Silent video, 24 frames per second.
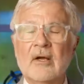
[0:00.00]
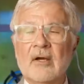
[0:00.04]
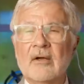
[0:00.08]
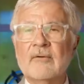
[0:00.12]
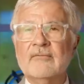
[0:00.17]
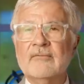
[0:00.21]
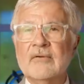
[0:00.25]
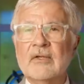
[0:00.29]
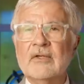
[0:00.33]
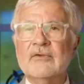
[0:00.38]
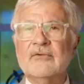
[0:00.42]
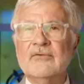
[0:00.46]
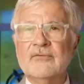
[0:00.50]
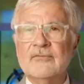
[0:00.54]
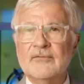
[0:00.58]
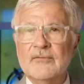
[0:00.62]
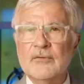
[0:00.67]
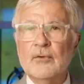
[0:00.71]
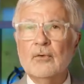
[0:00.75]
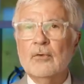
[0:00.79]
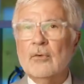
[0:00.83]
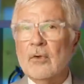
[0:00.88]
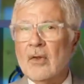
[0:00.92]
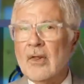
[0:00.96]
of its
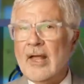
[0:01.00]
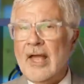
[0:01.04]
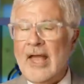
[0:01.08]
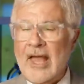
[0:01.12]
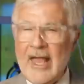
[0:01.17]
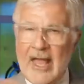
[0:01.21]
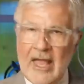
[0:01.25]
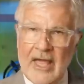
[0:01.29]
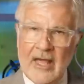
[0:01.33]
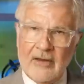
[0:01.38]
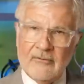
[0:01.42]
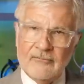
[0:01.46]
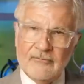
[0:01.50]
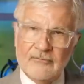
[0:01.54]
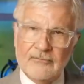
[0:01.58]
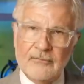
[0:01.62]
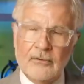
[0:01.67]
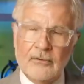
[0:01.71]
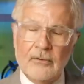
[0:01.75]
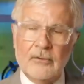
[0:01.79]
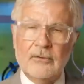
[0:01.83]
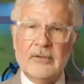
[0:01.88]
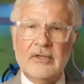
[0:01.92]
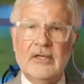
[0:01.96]
fuel at
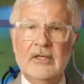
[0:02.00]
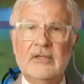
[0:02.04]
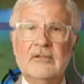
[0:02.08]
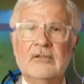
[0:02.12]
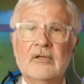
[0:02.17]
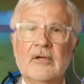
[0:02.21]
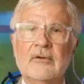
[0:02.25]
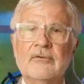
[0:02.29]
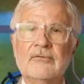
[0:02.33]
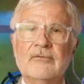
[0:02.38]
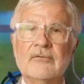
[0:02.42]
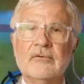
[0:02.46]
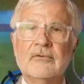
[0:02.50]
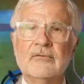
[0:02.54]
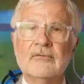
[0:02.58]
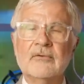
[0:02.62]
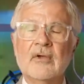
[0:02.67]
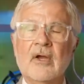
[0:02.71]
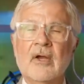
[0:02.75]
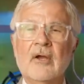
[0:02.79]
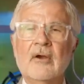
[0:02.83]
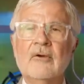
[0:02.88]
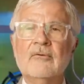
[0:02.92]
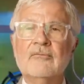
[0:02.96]
full ketosis
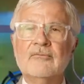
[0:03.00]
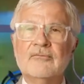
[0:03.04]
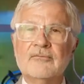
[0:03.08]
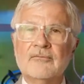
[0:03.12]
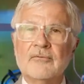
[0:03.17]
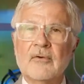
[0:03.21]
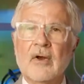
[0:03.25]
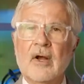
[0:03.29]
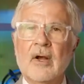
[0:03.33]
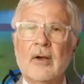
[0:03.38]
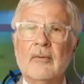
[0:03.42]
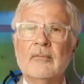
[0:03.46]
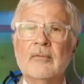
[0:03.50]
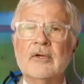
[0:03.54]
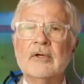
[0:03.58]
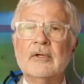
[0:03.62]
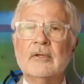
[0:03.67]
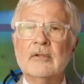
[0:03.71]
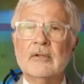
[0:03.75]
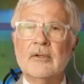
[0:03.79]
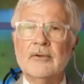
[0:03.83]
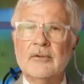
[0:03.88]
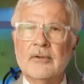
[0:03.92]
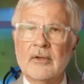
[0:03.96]

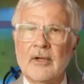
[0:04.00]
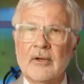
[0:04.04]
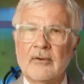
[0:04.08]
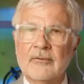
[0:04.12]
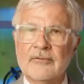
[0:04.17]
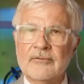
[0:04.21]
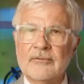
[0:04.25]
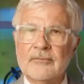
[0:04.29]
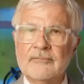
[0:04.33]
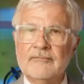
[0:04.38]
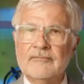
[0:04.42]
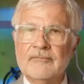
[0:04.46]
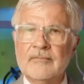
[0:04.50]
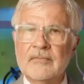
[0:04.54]
from glucose.